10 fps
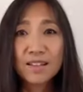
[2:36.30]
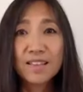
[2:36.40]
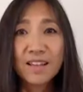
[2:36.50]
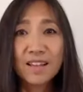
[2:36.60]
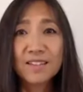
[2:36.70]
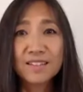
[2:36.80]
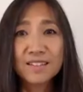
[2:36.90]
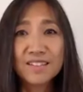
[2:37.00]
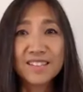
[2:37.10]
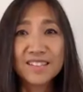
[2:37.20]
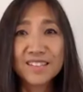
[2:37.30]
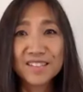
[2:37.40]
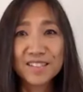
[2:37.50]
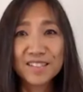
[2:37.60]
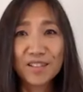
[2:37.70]
then this
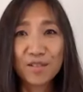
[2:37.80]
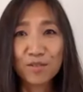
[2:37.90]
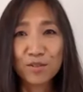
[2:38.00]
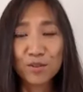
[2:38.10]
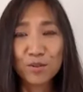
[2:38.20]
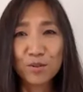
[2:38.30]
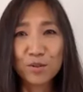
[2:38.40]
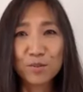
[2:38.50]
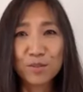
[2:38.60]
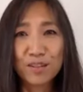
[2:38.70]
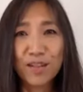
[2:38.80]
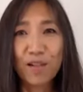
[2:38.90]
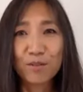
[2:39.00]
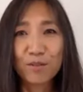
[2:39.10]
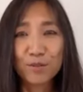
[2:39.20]
is definitely going to be
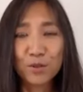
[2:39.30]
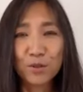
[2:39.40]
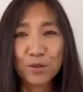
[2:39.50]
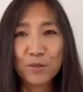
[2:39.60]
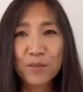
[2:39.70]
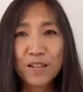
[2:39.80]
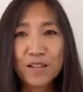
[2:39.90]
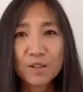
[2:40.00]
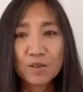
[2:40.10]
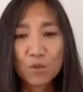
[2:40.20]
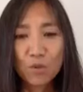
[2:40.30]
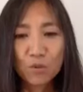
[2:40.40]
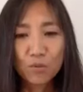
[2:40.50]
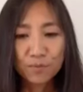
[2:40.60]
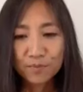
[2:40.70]
helpful for you.
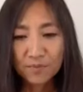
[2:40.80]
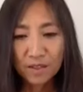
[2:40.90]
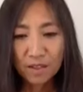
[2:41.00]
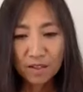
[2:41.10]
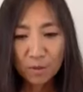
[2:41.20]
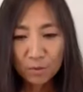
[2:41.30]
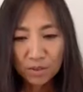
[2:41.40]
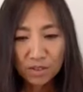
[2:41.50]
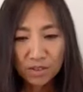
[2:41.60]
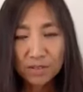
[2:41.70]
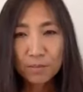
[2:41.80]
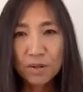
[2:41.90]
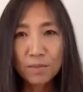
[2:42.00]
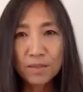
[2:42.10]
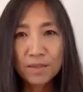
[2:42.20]
So there'll be
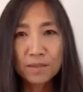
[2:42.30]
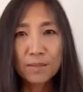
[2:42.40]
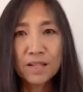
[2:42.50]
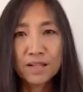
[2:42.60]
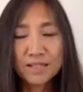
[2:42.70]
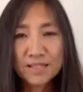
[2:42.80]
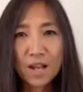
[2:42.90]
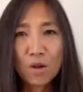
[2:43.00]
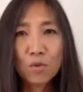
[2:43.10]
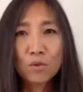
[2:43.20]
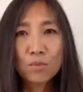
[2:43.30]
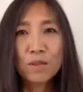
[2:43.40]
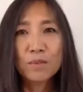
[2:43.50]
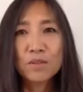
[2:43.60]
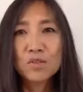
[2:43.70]
me making sound.
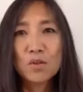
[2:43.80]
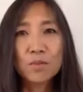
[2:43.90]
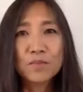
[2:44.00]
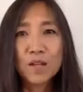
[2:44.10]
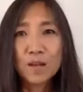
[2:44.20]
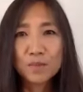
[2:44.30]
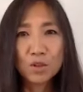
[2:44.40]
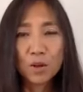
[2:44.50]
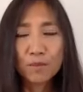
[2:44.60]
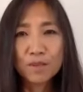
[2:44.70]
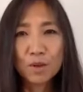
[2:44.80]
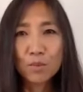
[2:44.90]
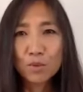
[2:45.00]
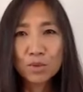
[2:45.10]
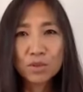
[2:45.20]
Maybe sometimes it comes out
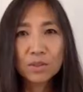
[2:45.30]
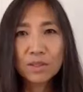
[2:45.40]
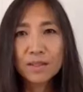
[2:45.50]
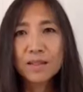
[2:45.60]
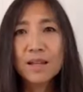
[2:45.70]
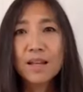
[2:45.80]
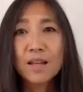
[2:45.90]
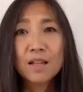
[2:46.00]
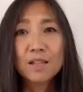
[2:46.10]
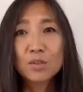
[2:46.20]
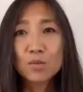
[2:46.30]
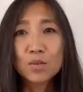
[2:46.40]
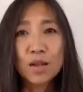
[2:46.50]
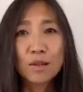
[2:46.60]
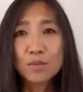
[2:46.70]
musically.
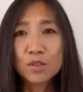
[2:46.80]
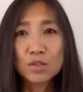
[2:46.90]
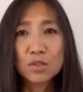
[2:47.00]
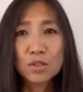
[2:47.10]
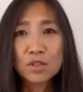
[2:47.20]
Sometimes it's